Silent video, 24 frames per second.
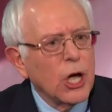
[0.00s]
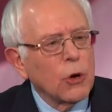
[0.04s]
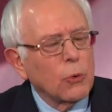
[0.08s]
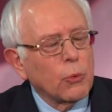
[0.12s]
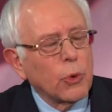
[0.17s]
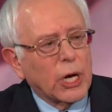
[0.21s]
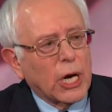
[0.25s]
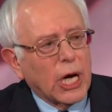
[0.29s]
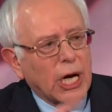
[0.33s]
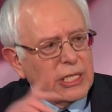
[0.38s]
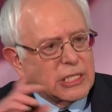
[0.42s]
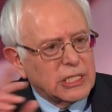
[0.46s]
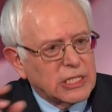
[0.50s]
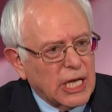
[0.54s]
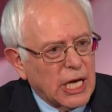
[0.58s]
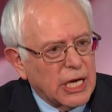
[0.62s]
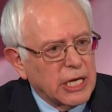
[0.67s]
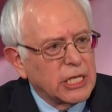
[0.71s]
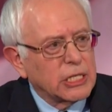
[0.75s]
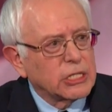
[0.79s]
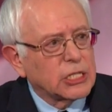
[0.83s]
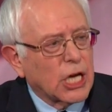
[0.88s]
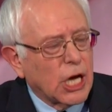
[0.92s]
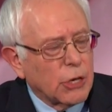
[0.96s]
So what I
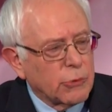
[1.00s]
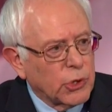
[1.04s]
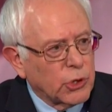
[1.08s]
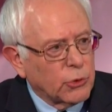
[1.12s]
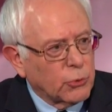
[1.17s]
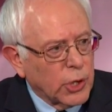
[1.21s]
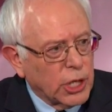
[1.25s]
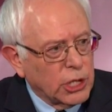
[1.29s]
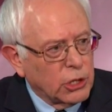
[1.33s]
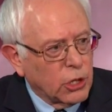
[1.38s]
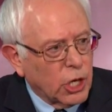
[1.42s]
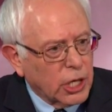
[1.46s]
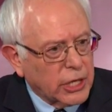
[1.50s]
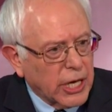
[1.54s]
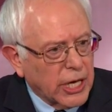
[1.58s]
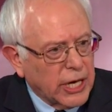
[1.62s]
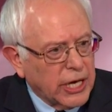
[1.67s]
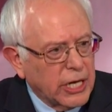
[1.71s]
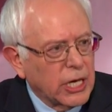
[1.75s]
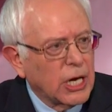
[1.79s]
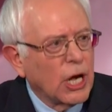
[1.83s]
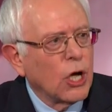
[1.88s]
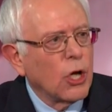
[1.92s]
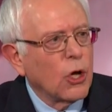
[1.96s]
said is I would relook at
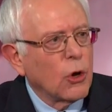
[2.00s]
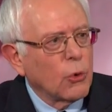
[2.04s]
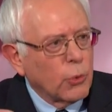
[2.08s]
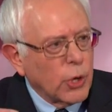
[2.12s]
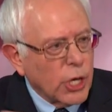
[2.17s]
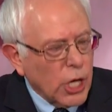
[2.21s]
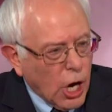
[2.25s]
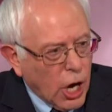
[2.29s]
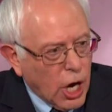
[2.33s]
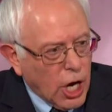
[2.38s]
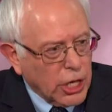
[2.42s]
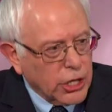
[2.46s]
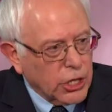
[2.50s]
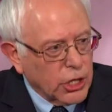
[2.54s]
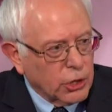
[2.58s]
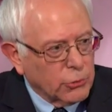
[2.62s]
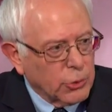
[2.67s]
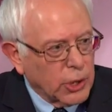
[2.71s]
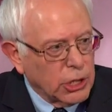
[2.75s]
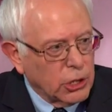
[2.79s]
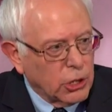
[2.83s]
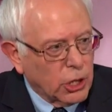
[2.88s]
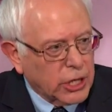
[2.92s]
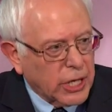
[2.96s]
it. We are going to
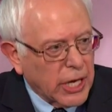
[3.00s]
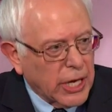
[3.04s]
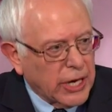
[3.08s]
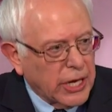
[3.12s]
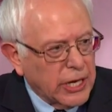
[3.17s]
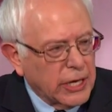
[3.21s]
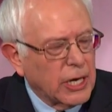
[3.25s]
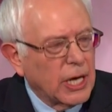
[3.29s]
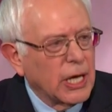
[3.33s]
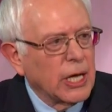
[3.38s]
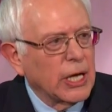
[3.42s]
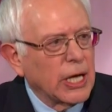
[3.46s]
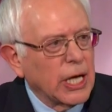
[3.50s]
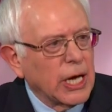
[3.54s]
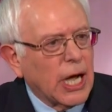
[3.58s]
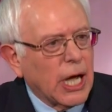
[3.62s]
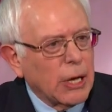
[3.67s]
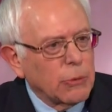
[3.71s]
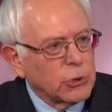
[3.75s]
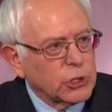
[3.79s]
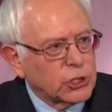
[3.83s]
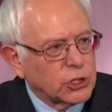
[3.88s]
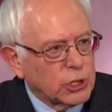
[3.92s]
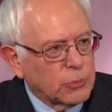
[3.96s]
relook at it, and
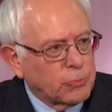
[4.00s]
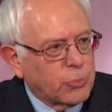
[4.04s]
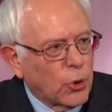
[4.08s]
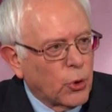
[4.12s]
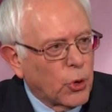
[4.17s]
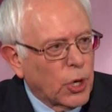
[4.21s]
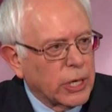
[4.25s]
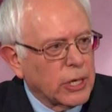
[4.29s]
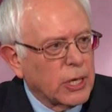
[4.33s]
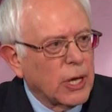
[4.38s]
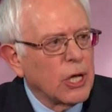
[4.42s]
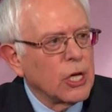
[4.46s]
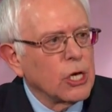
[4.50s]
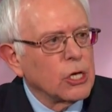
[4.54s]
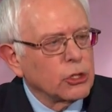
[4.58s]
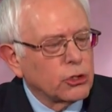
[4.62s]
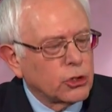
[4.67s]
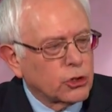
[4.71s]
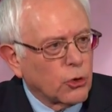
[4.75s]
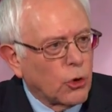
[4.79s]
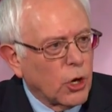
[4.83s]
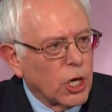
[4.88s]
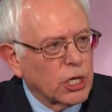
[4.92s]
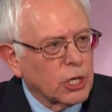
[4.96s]
I will support
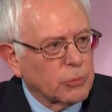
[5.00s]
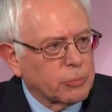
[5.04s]
stronger